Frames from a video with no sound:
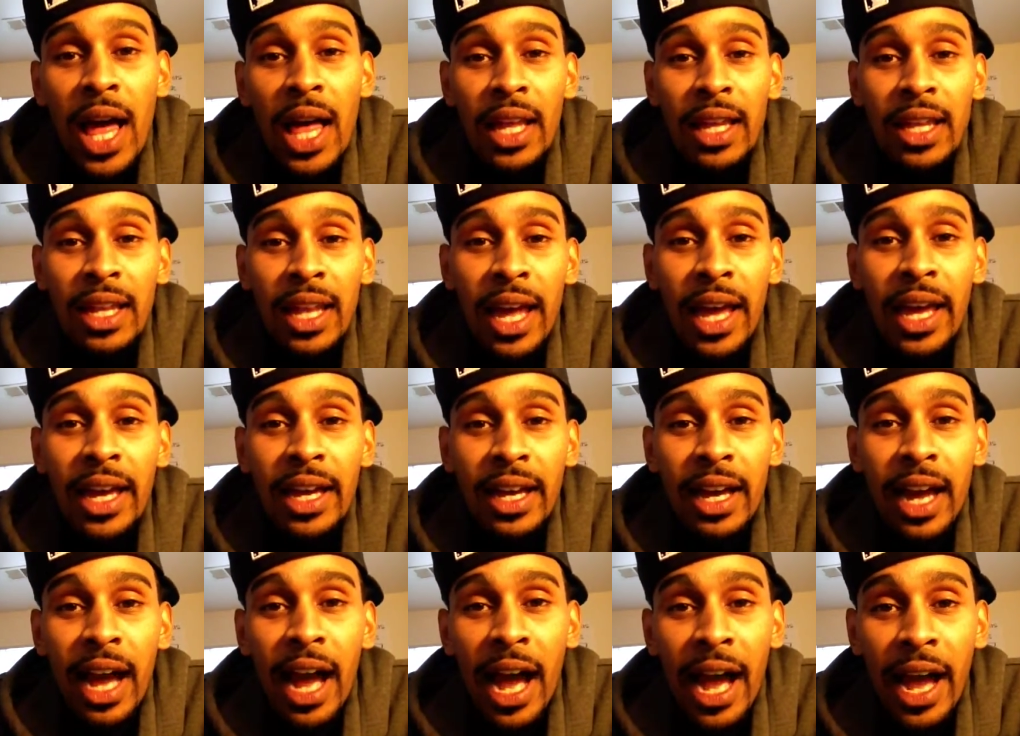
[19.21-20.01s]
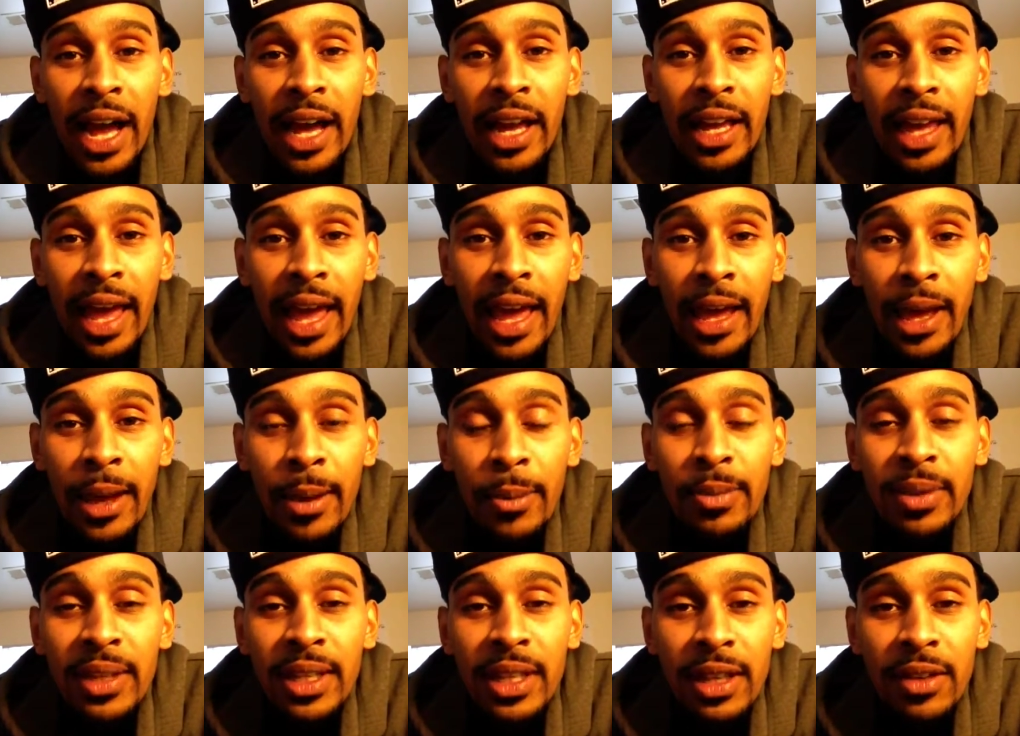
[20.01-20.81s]
like I
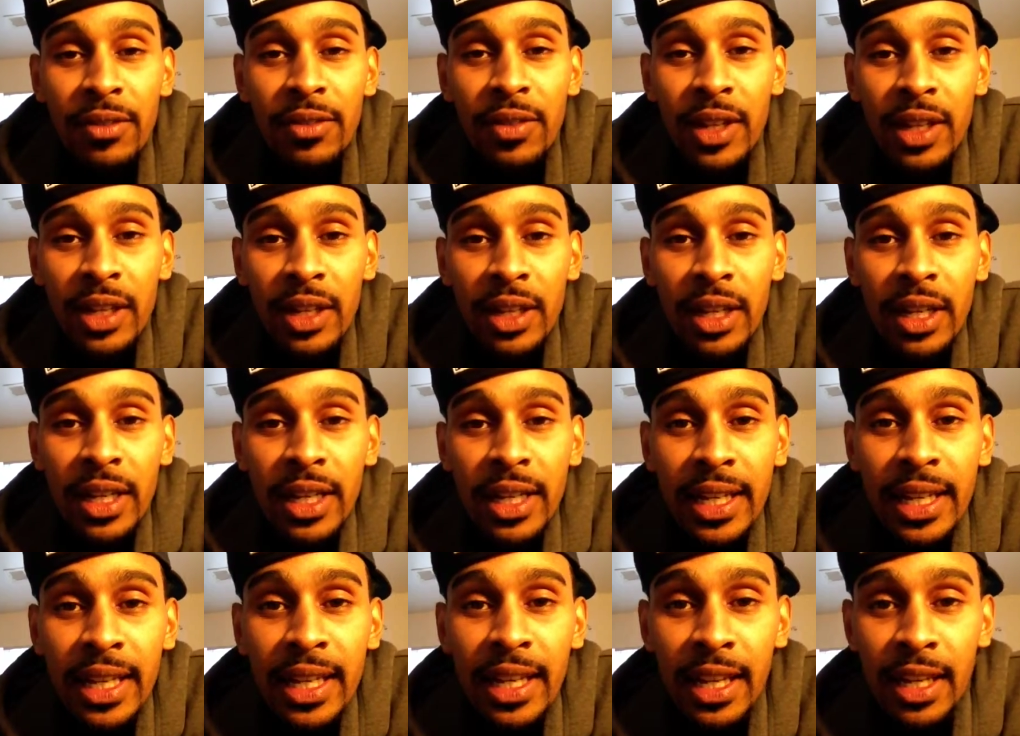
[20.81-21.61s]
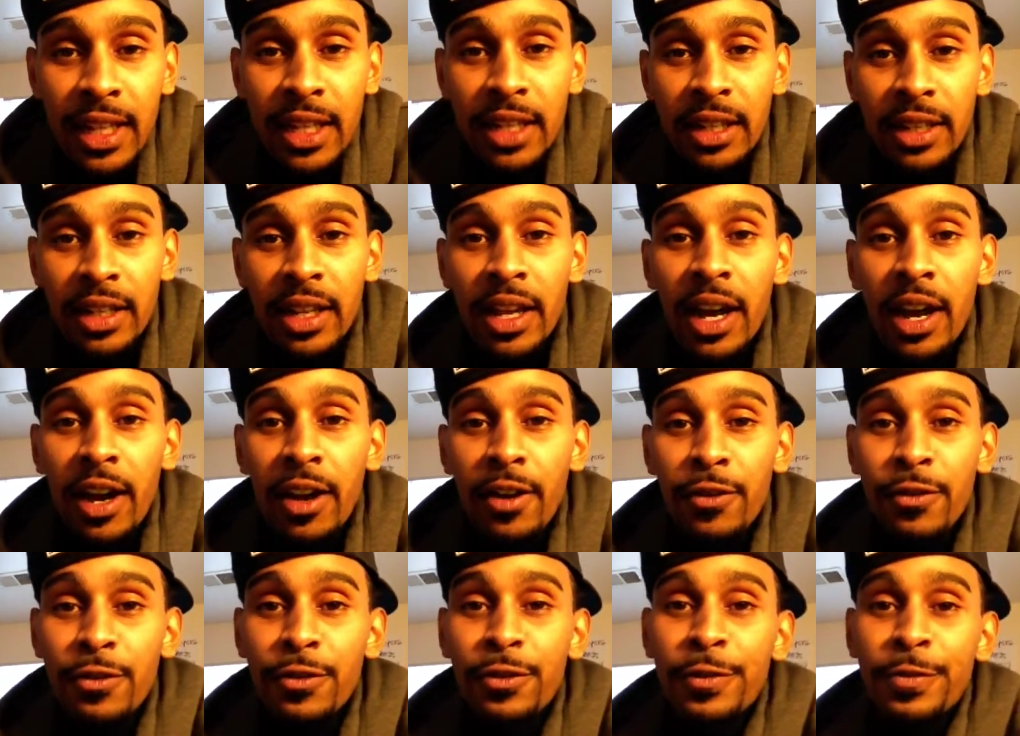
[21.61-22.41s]
am giving
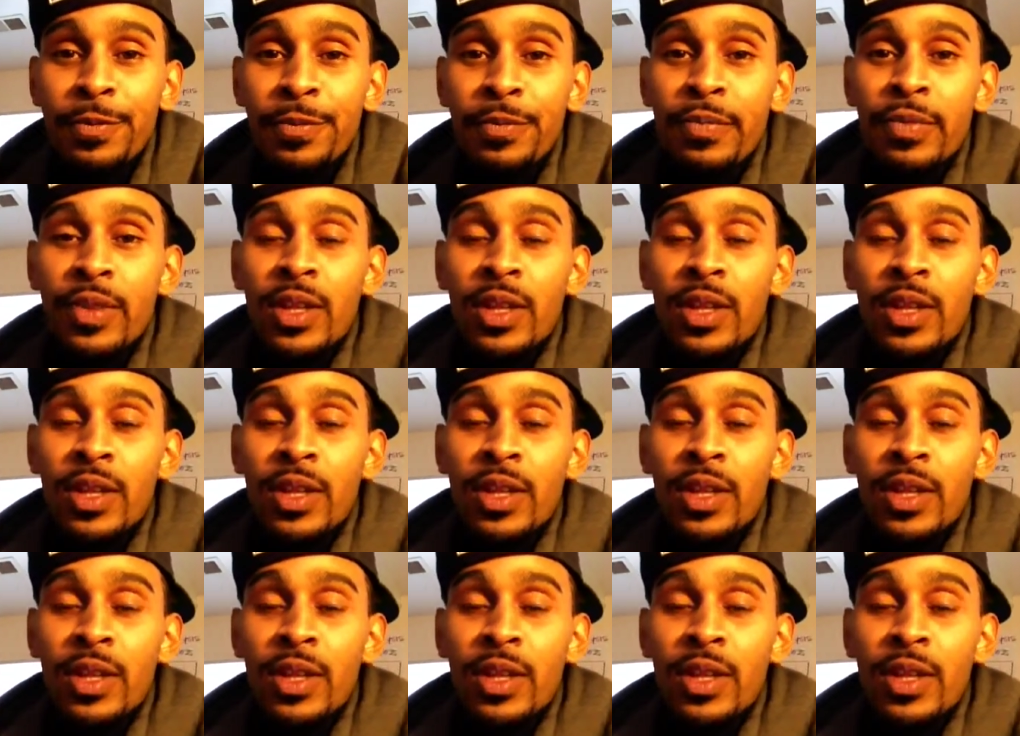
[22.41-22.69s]
enough.